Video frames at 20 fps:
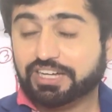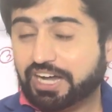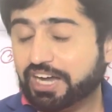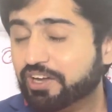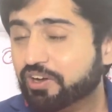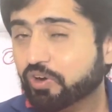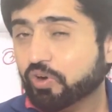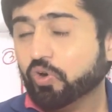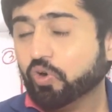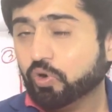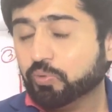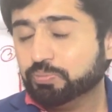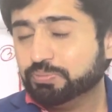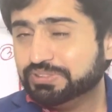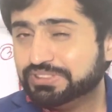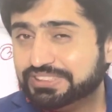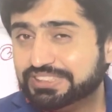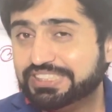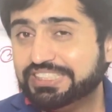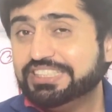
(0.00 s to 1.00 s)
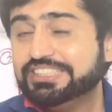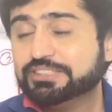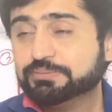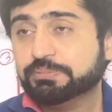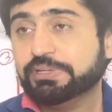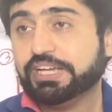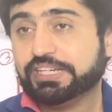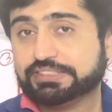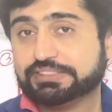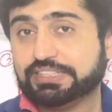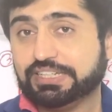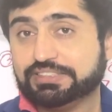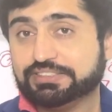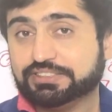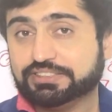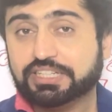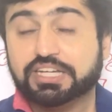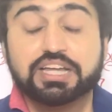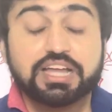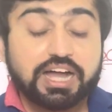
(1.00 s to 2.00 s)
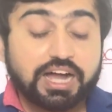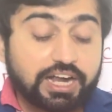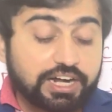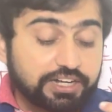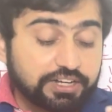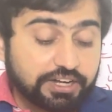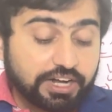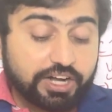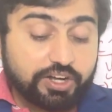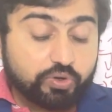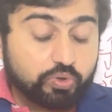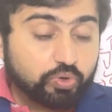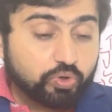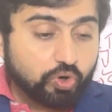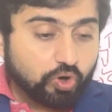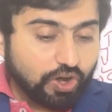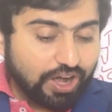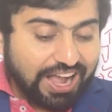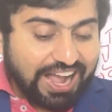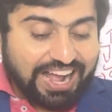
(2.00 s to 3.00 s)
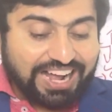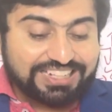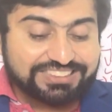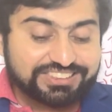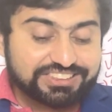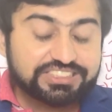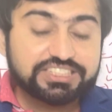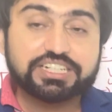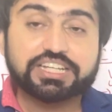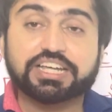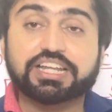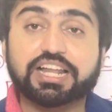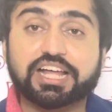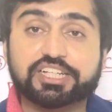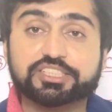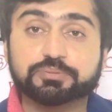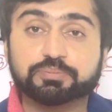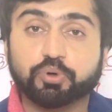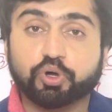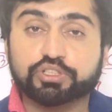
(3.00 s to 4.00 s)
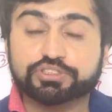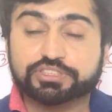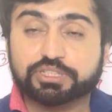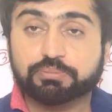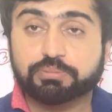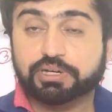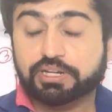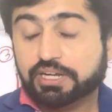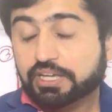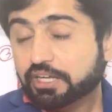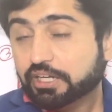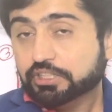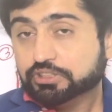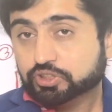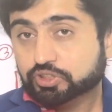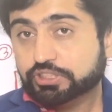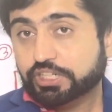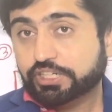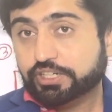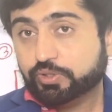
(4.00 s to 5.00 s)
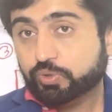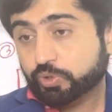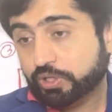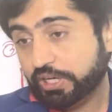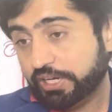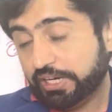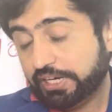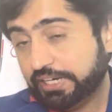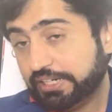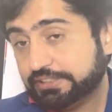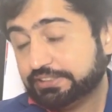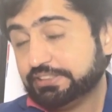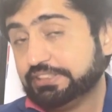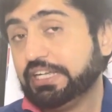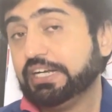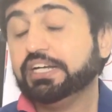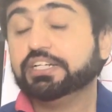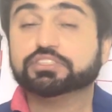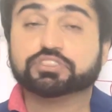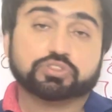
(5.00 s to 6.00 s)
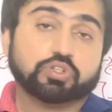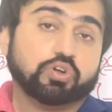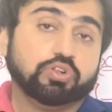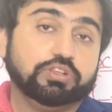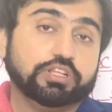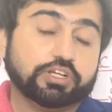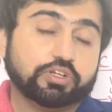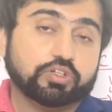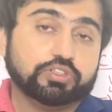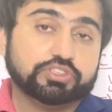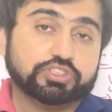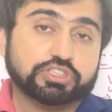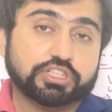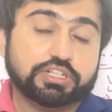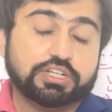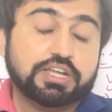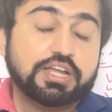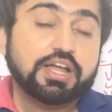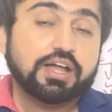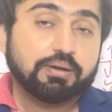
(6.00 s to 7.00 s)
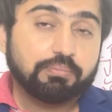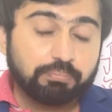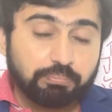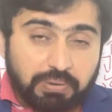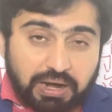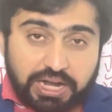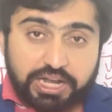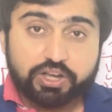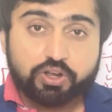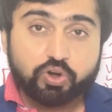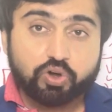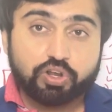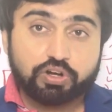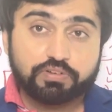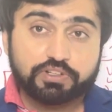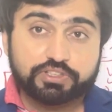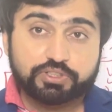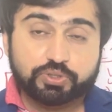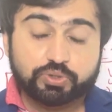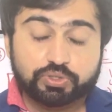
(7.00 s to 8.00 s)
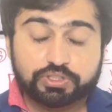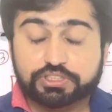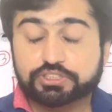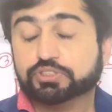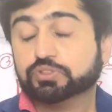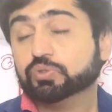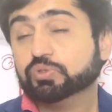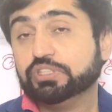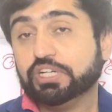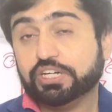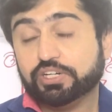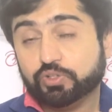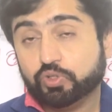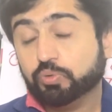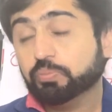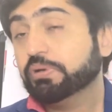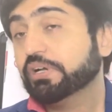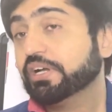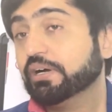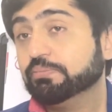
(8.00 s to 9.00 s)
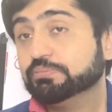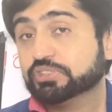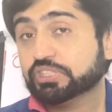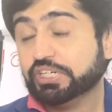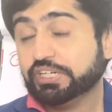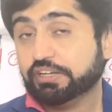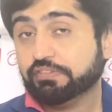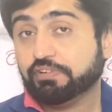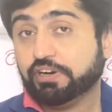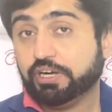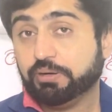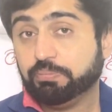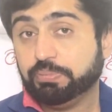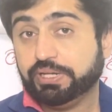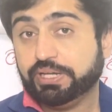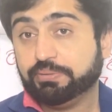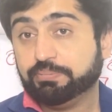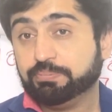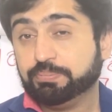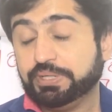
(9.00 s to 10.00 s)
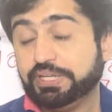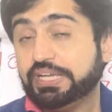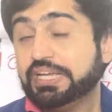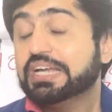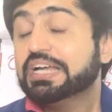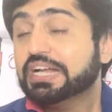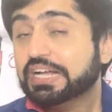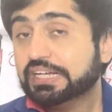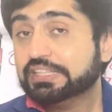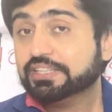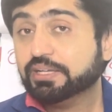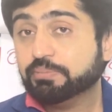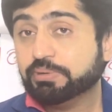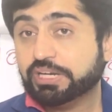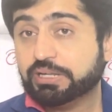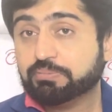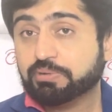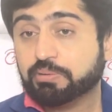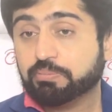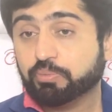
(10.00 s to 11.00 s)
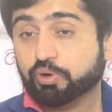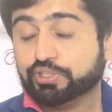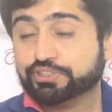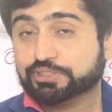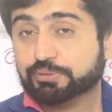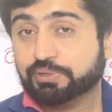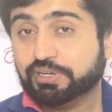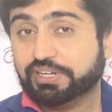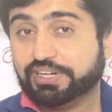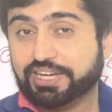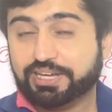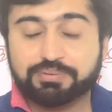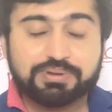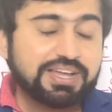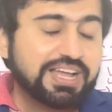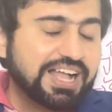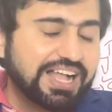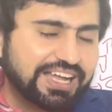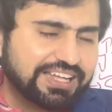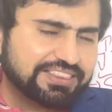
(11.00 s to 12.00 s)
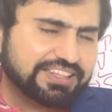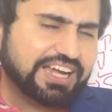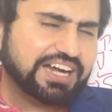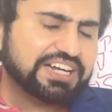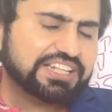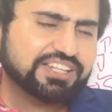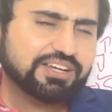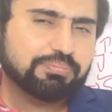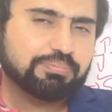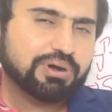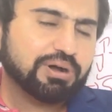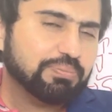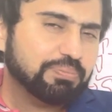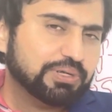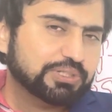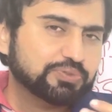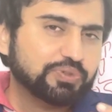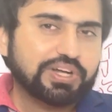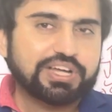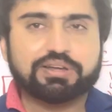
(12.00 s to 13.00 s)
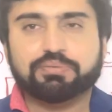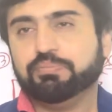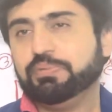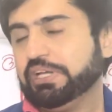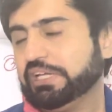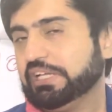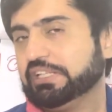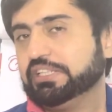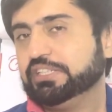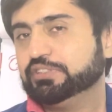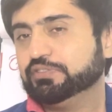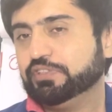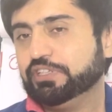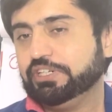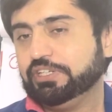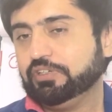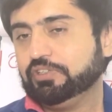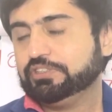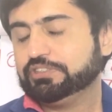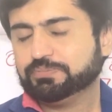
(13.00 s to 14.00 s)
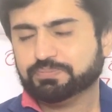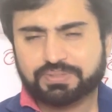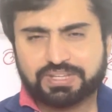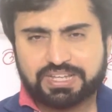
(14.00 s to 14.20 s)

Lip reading: I hope these make sense. I try to go as detailed as possible so that you can understand and solve the question. My goal with you is to that you become certified PMP in the minimum possible time. And that is the purpose why I'm making these videos.